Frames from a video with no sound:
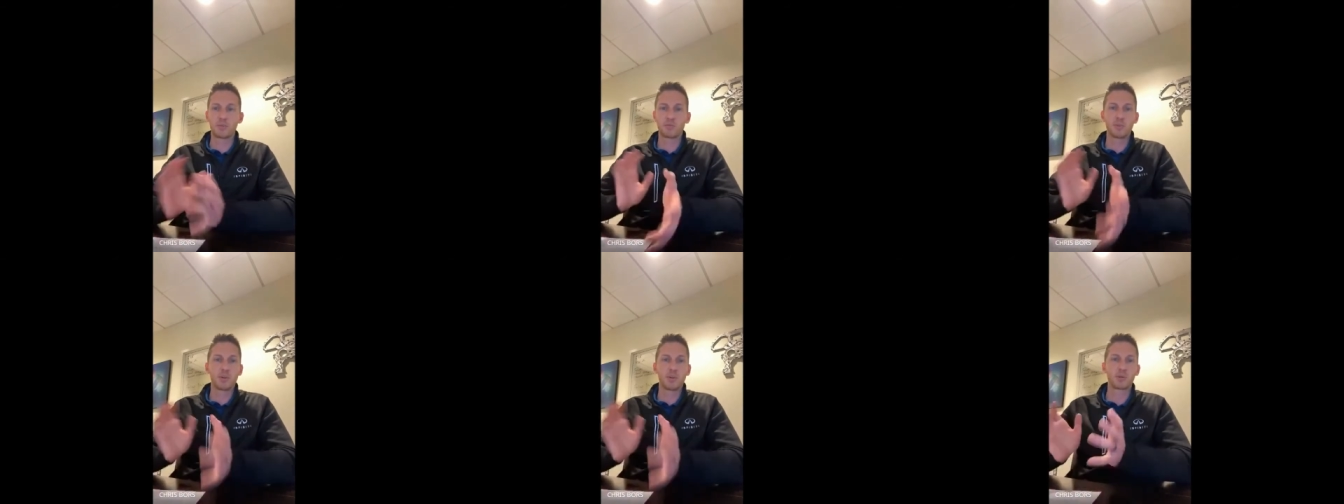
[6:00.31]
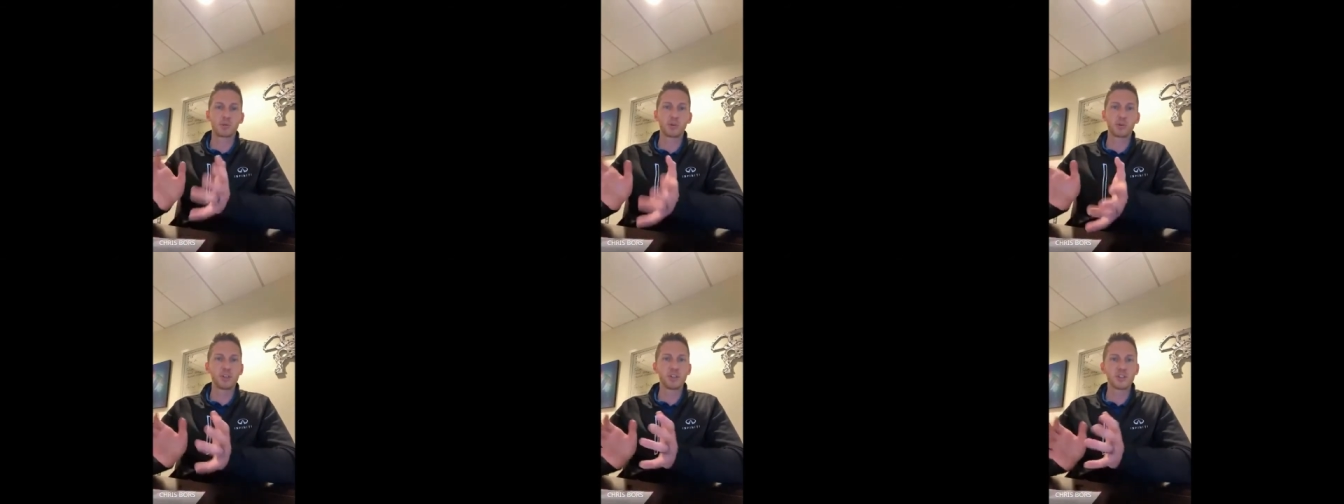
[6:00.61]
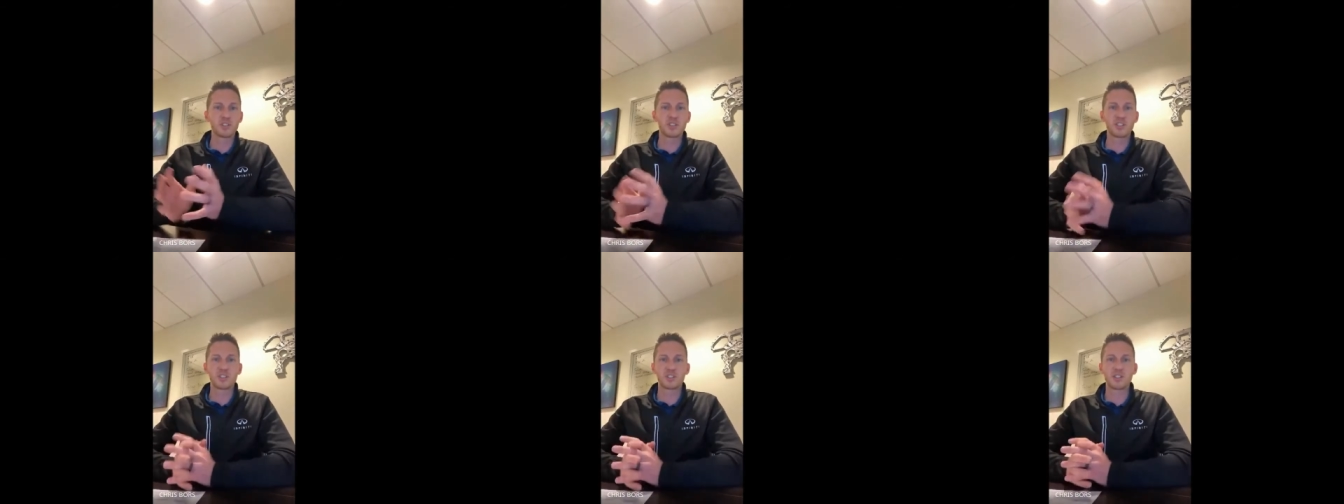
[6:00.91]
no real
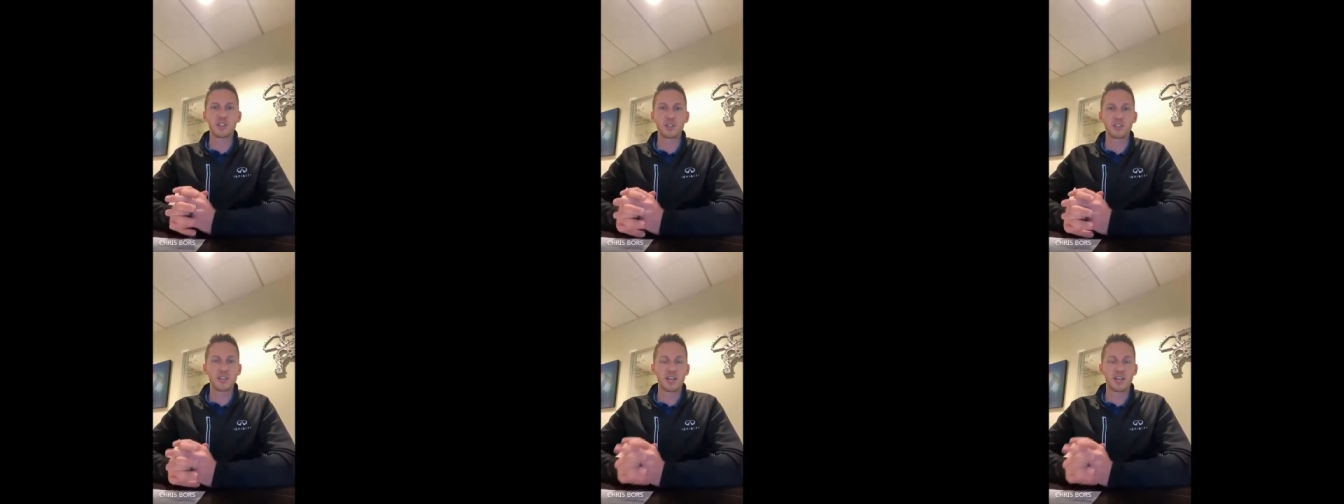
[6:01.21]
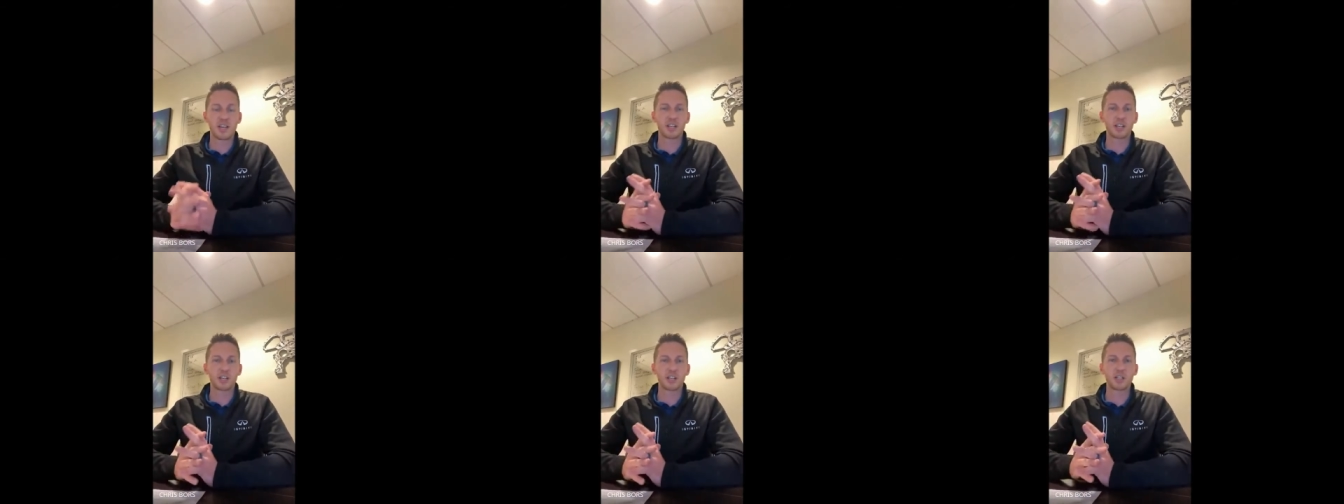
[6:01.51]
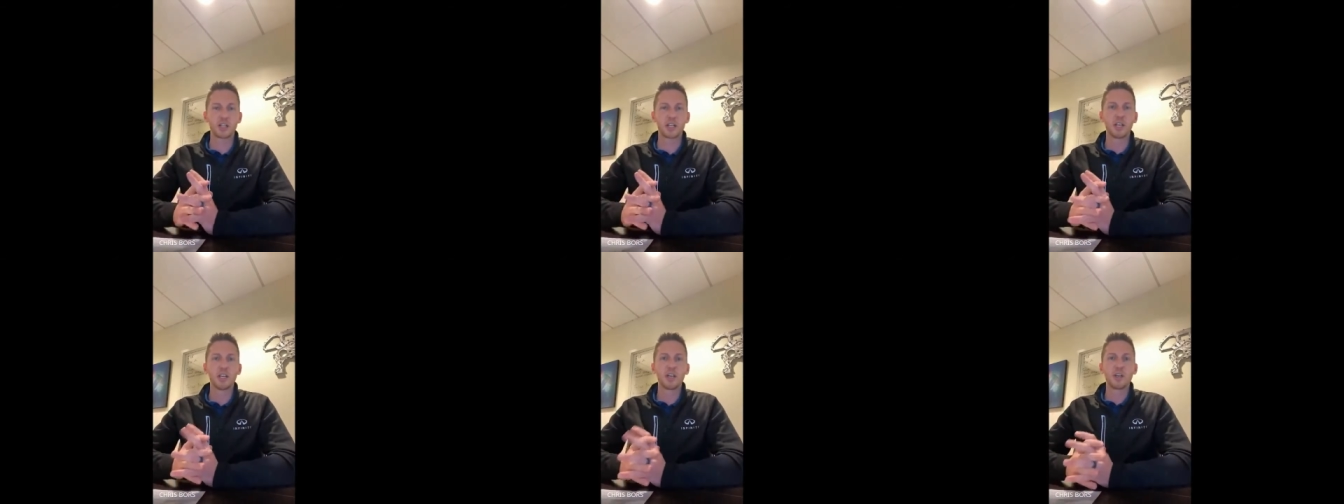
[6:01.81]
assistant
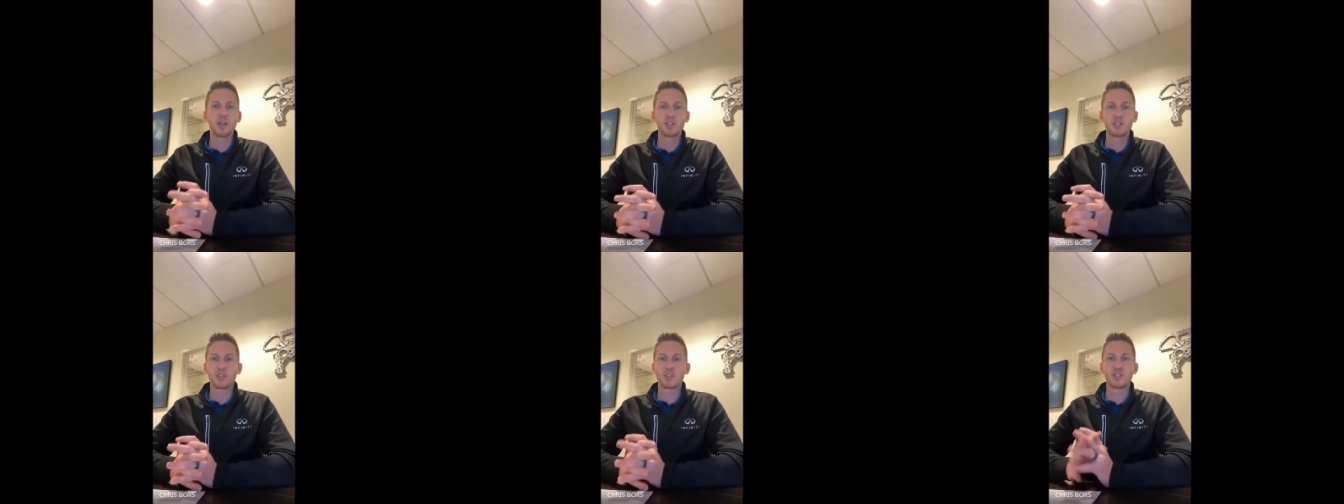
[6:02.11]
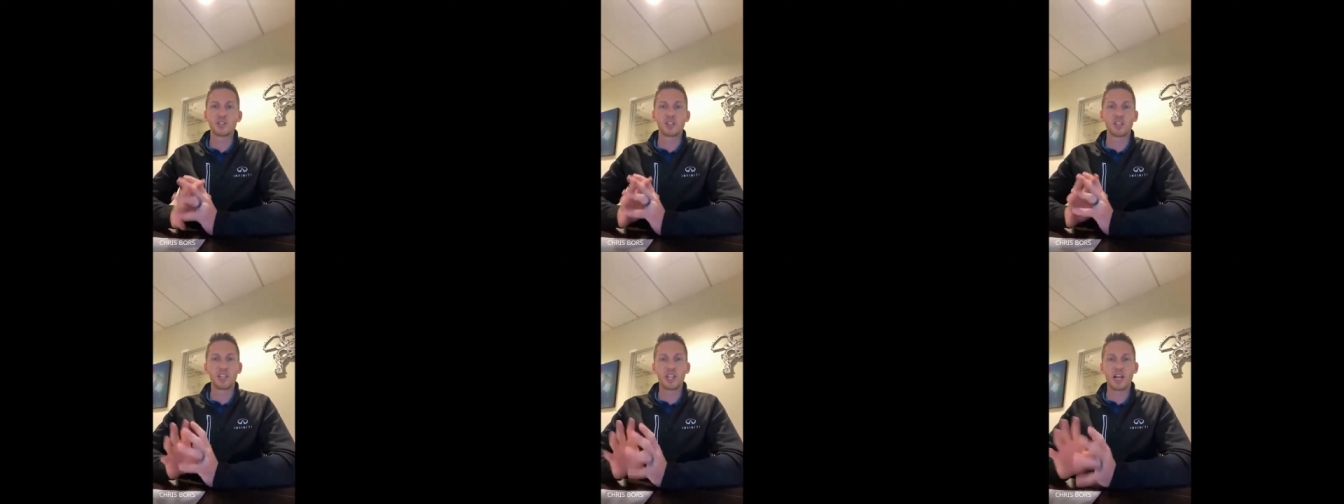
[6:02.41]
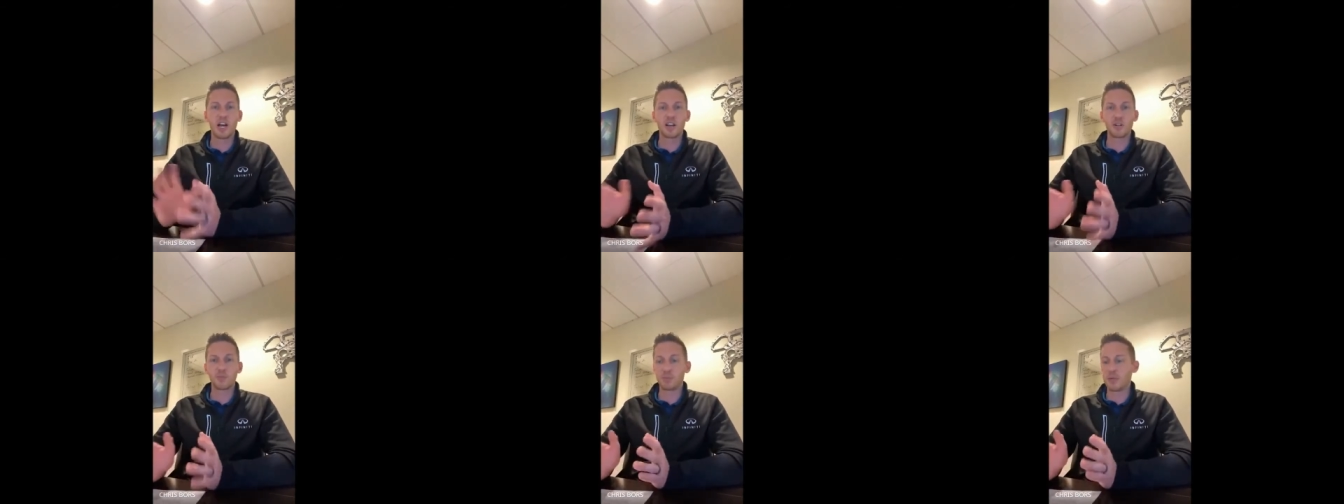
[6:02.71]
technically. So it's a
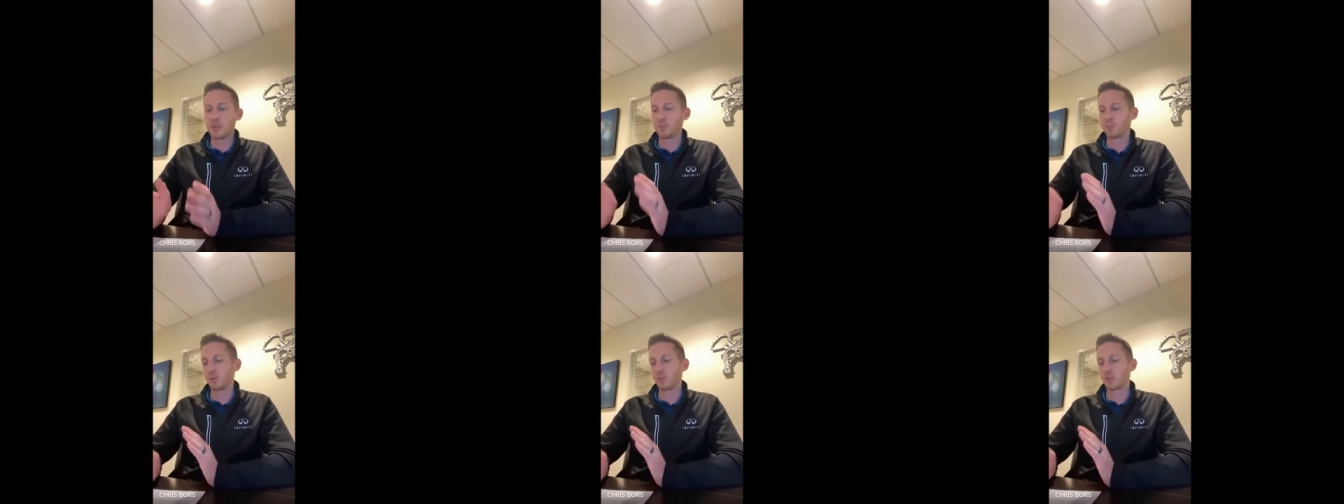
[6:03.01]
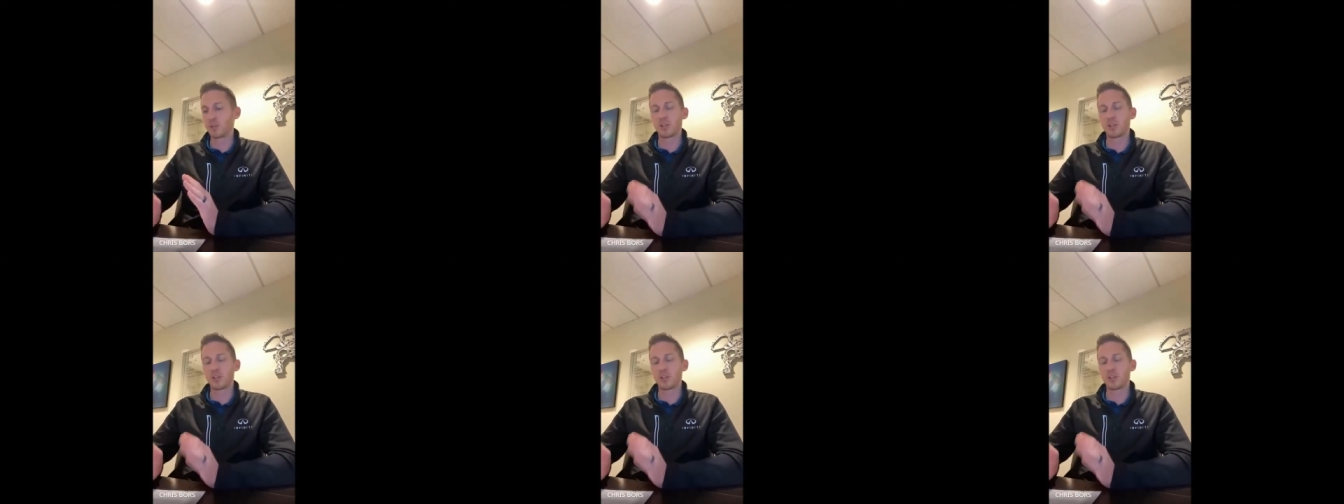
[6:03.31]
lot of people and a